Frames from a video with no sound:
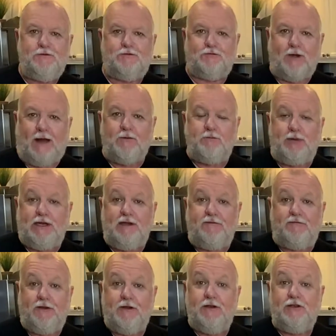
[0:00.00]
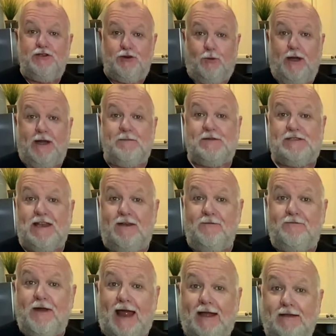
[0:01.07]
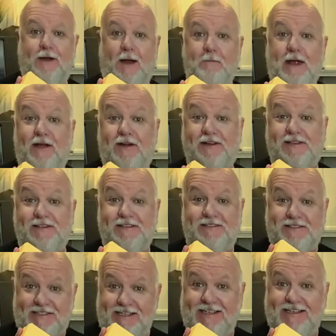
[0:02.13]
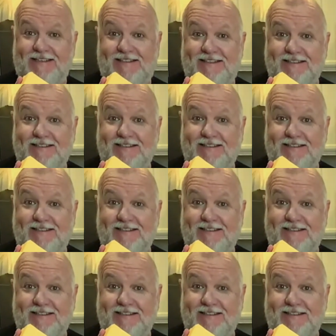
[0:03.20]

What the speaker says: Ground beef, 20% fat, American cheese,